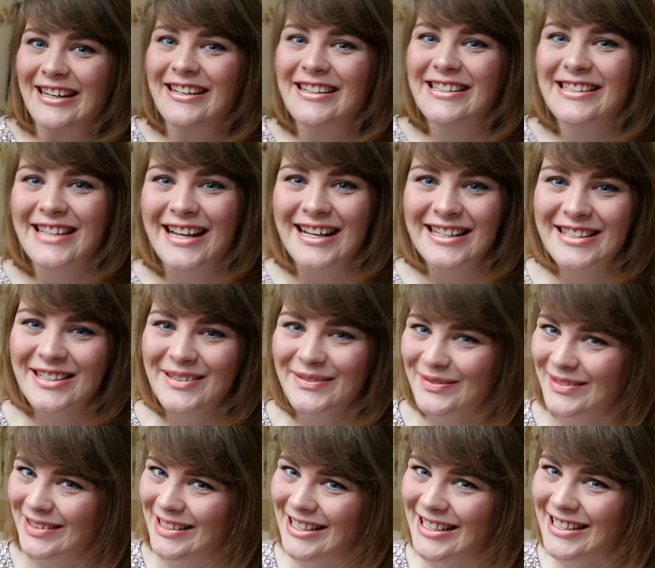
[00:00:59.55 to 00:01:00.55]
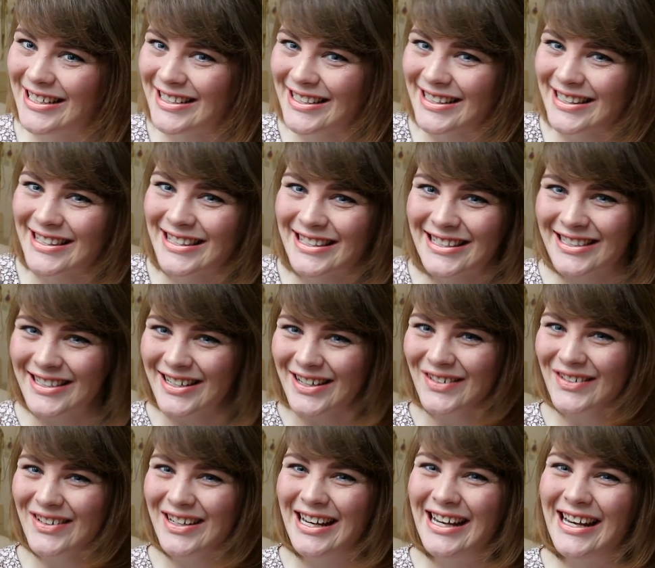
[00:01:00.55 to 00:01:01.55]
Because that's a really good
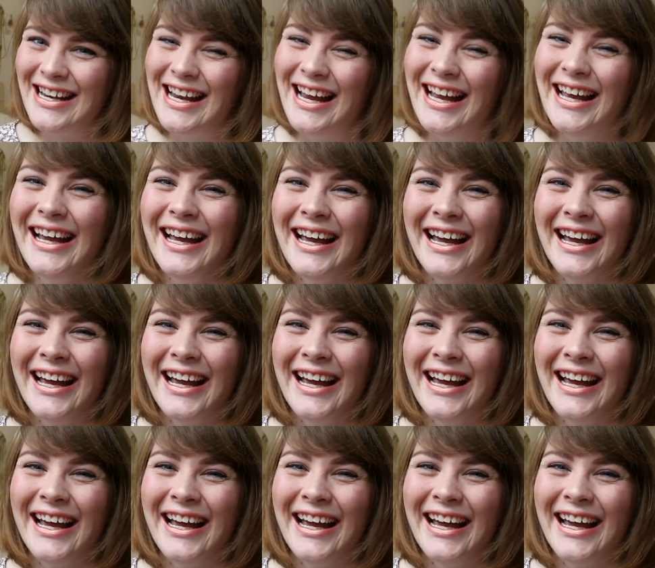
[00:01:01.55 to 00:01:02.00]
story!